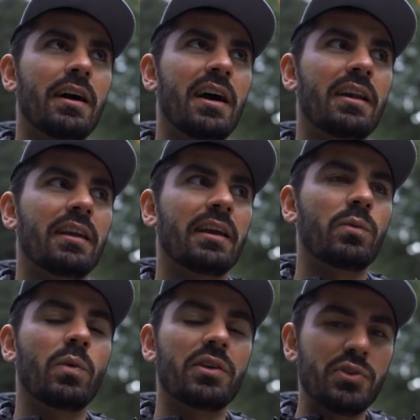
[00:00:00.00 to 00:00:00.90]
at like
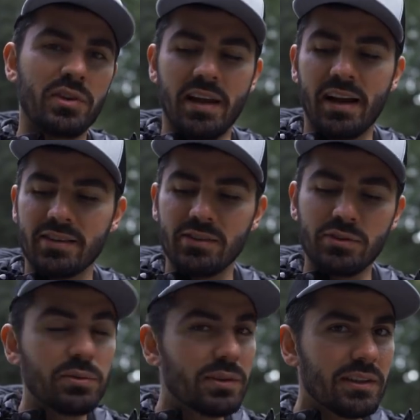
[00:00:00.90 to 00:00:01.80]
what you can actually
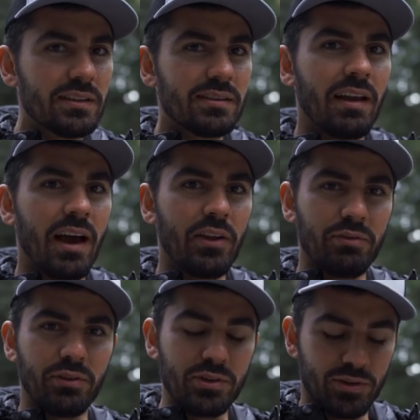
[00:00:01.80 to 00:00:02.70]
do with this and how the
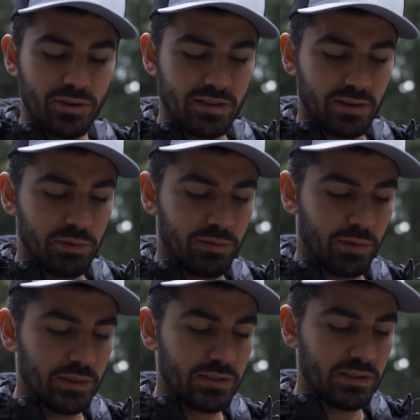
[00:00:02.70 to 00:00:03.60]
footage looks like before
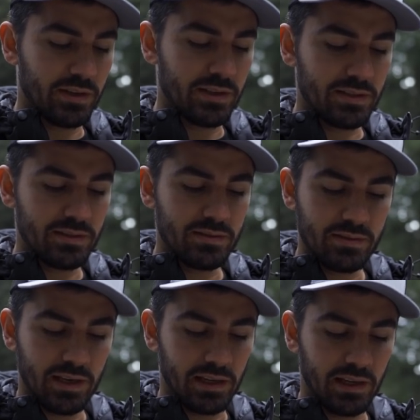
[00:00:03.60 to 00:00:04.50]
we just start
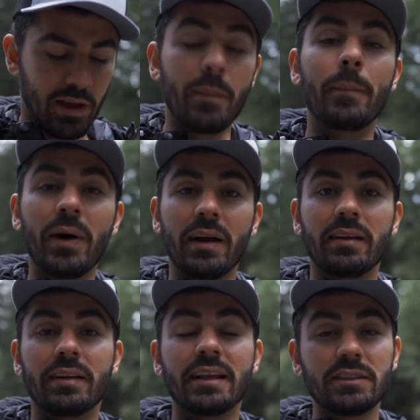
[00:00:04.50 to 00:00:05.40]
taking it out. But
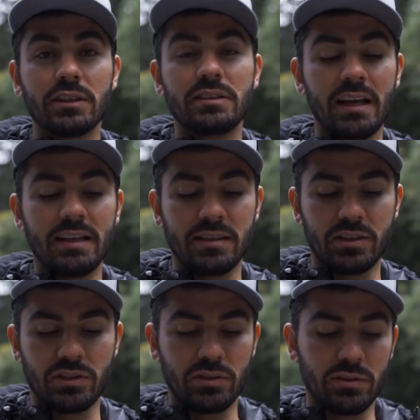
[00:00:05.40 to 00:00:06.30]
that's a good test
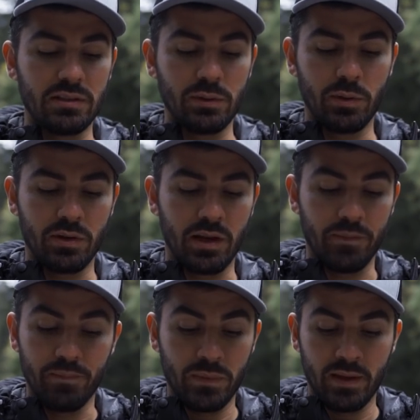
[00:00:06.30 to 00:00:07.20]
actually to see whether or not
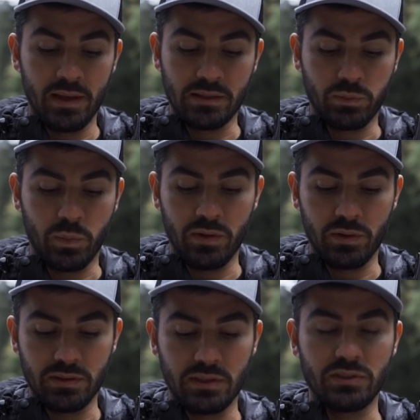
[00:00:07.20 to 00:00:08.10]
it's one of
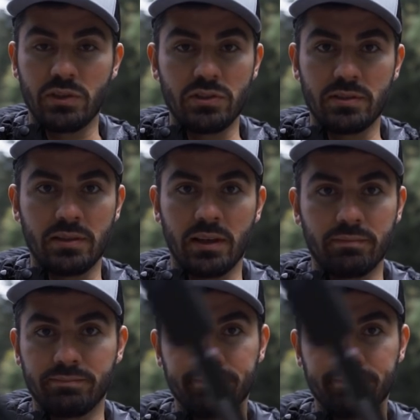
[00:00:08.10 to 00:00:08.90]
those things you can just like,